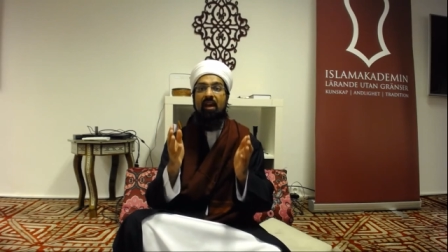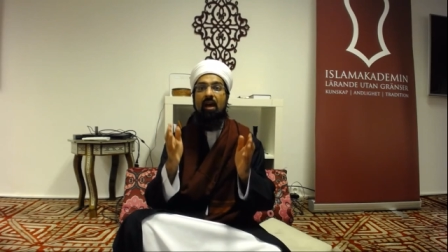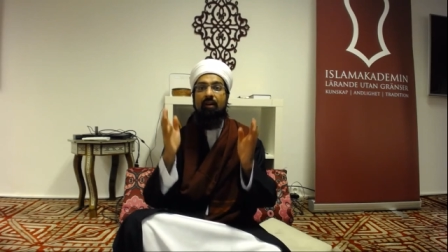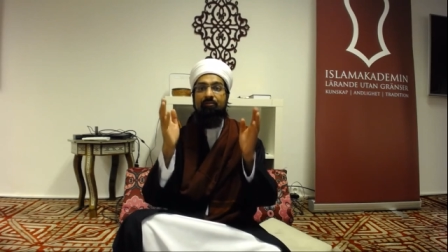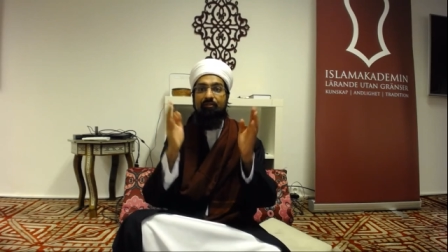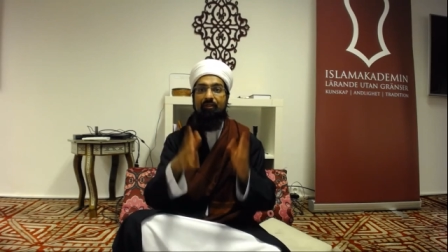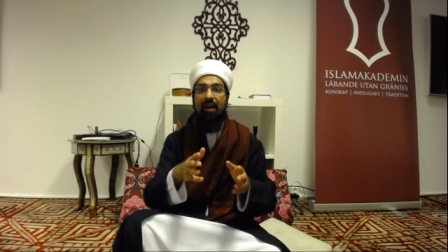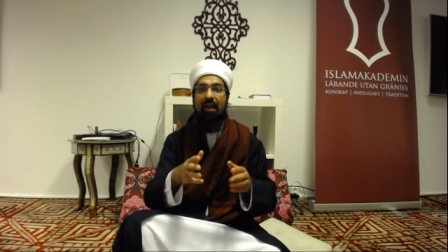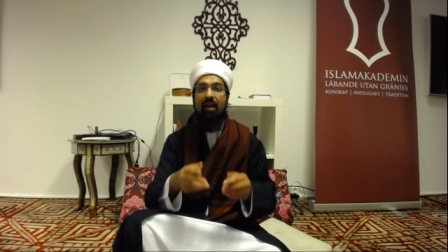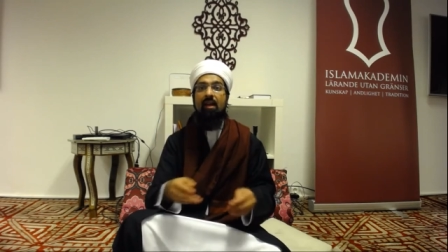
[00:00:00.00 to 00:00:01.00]
of the
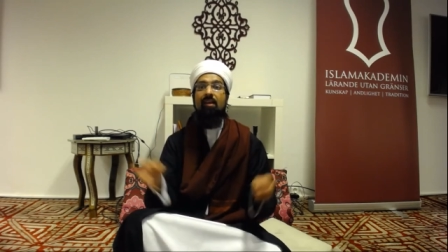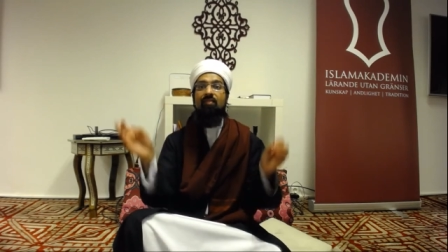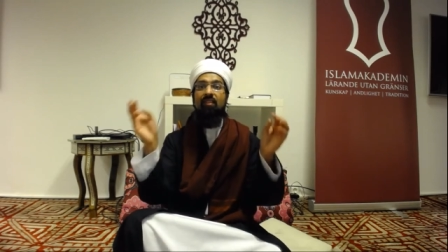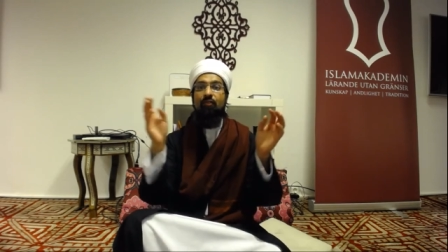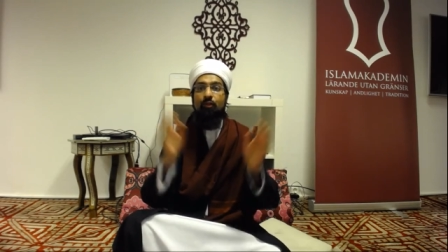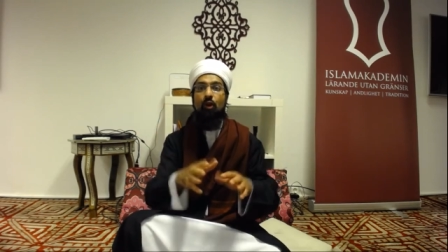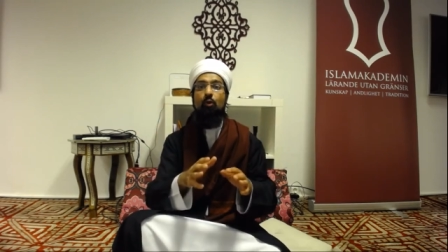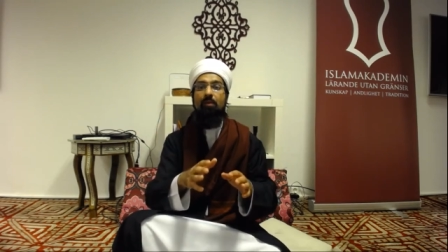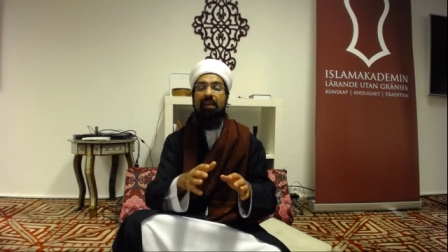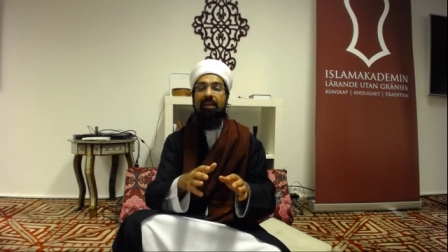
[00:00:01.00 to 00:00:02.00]
fire, then throw
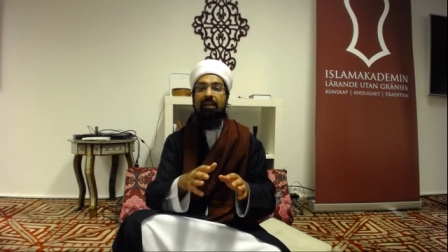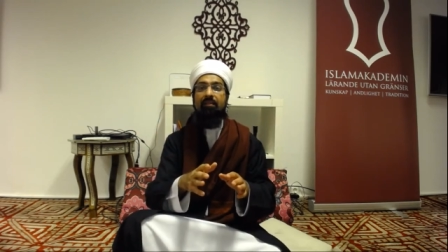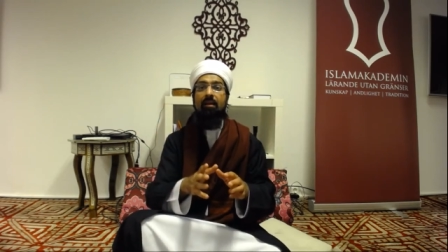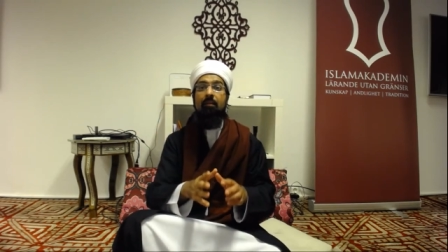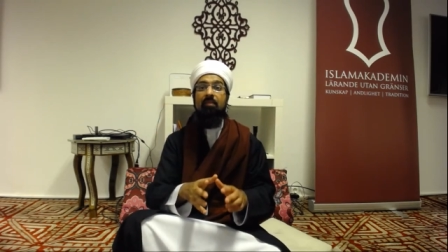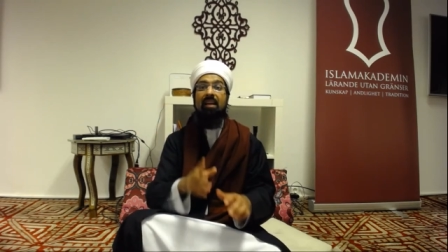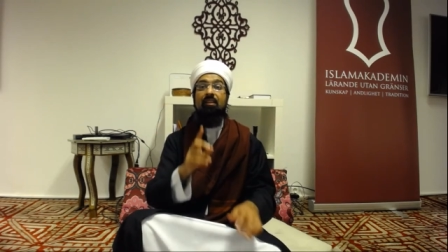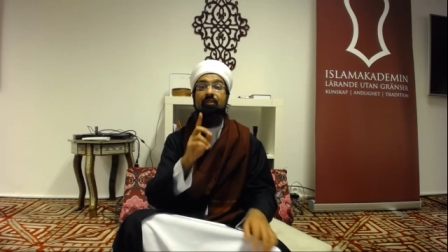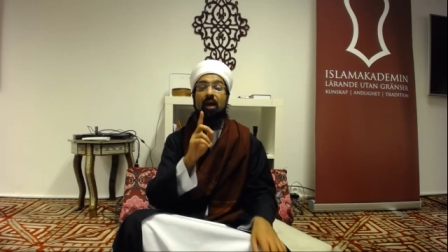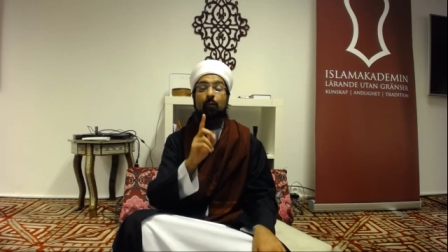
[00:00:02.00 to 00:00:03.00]
me in it. And
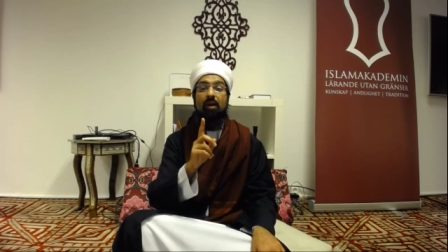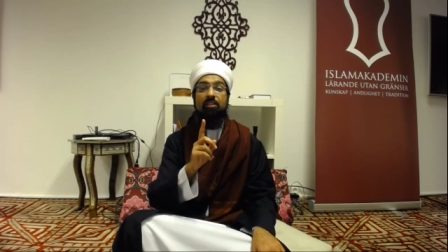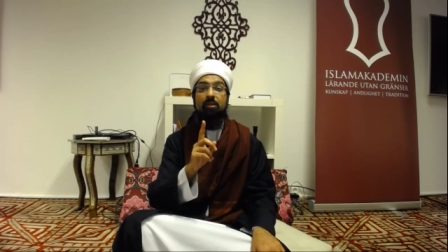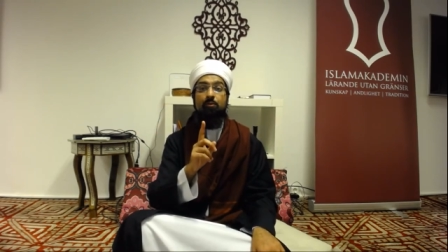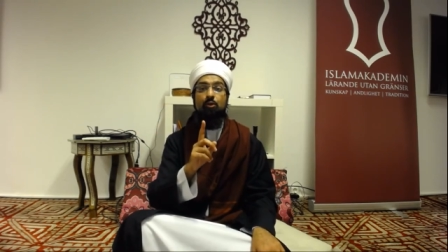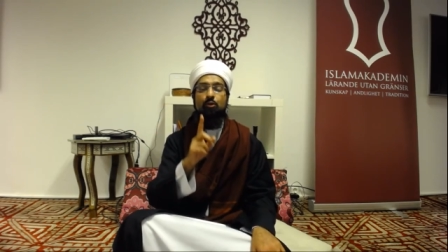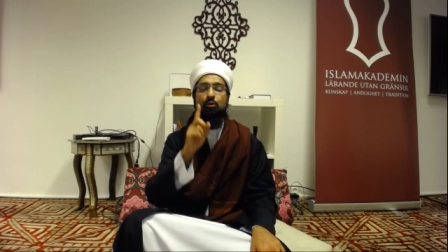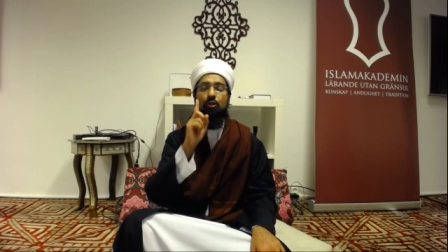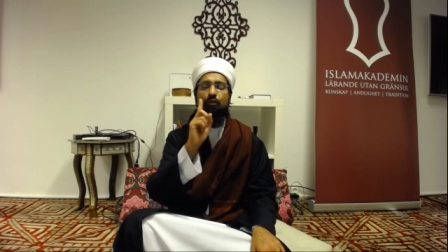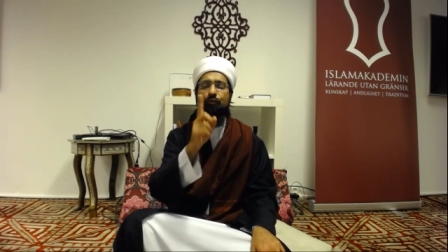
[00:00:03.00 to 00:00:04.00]
if I worship to you
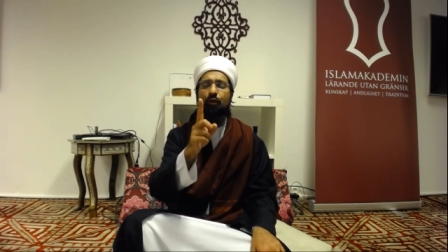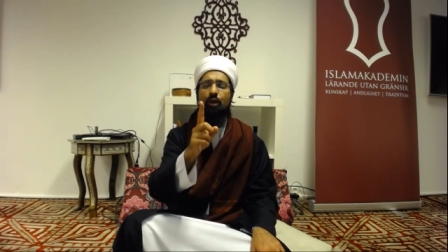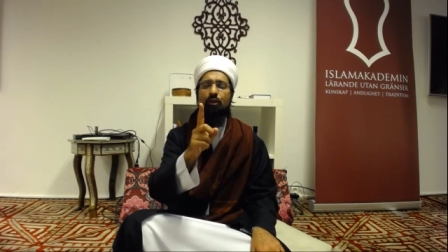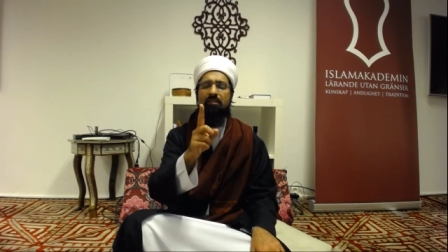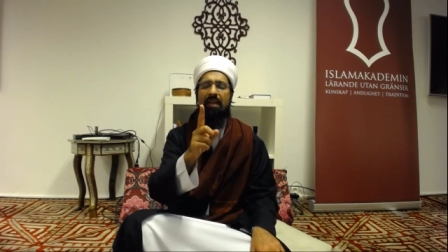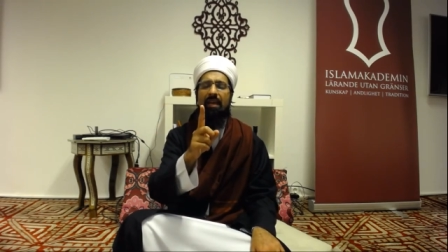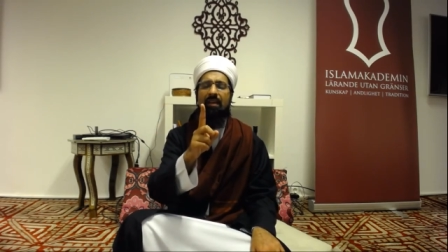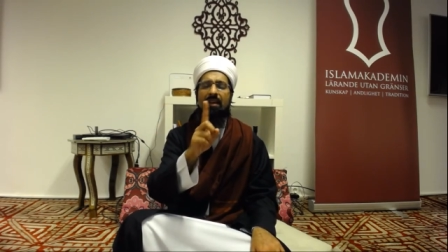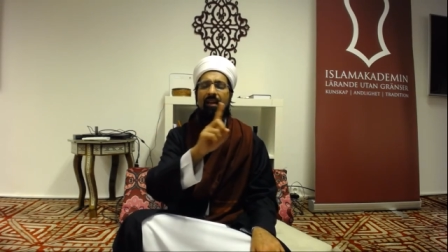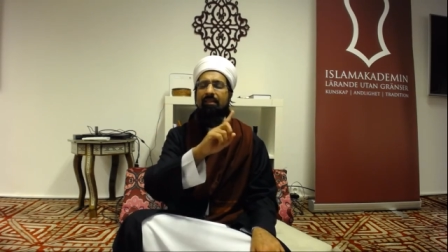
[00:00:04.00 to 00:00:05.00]
just for your sake,
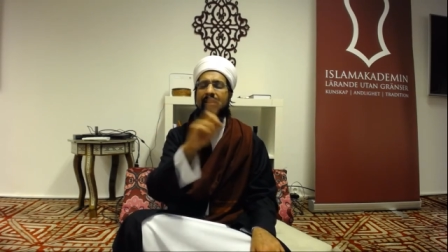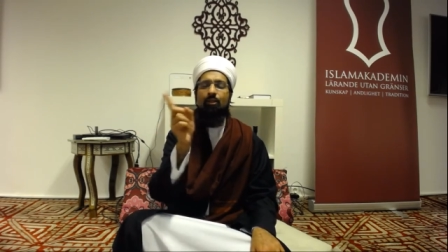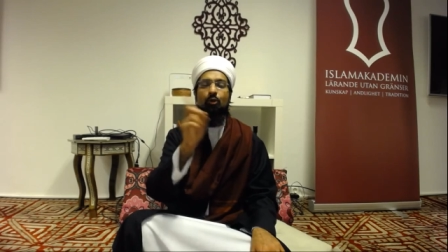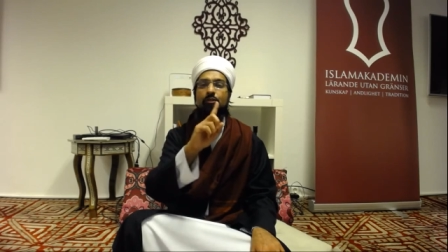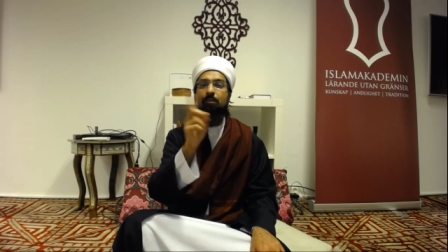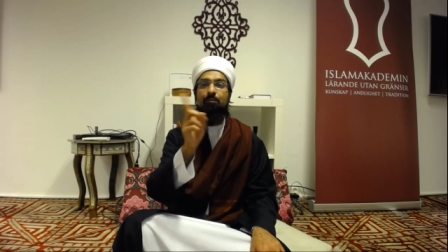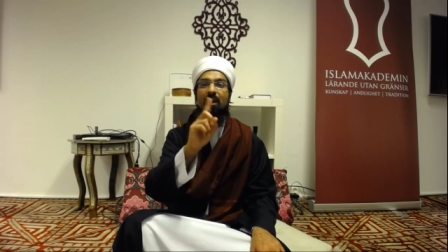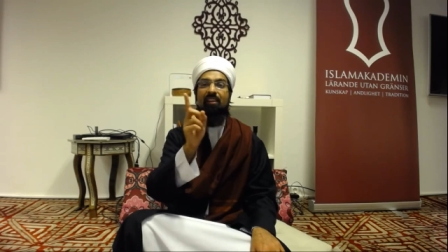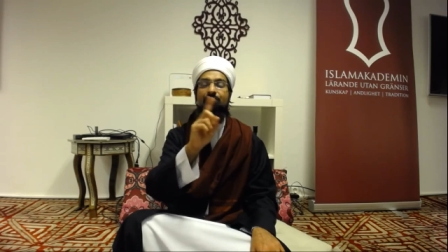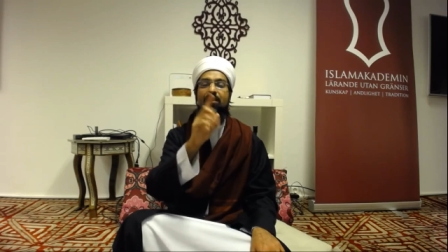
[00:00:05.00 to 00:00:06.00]
then don't
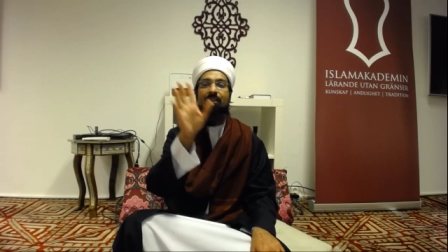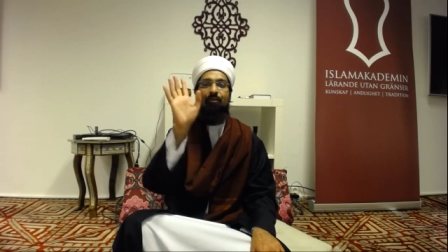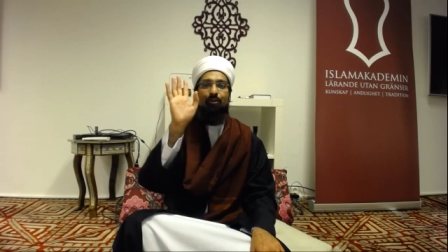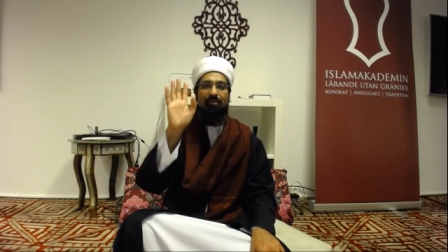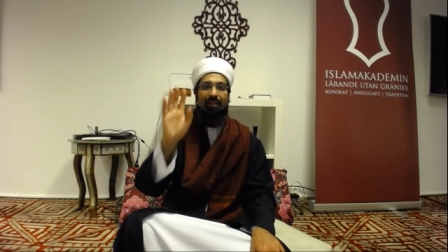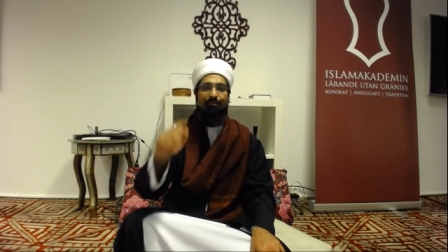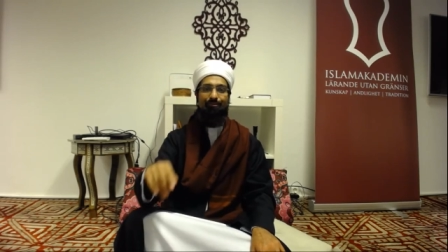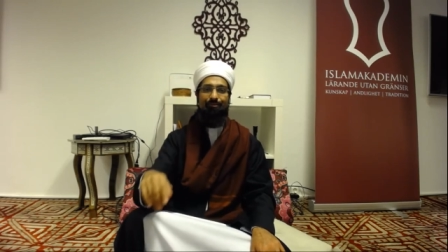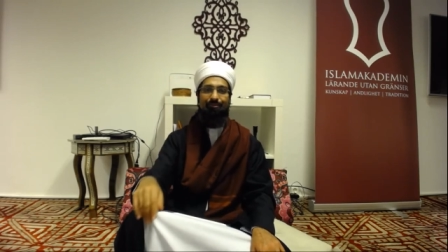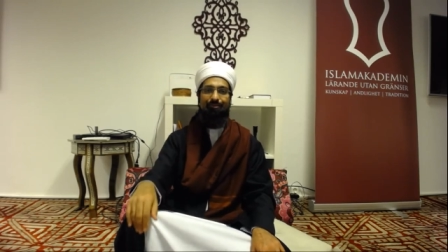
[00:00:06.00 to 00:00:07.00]
deprive me of yourself."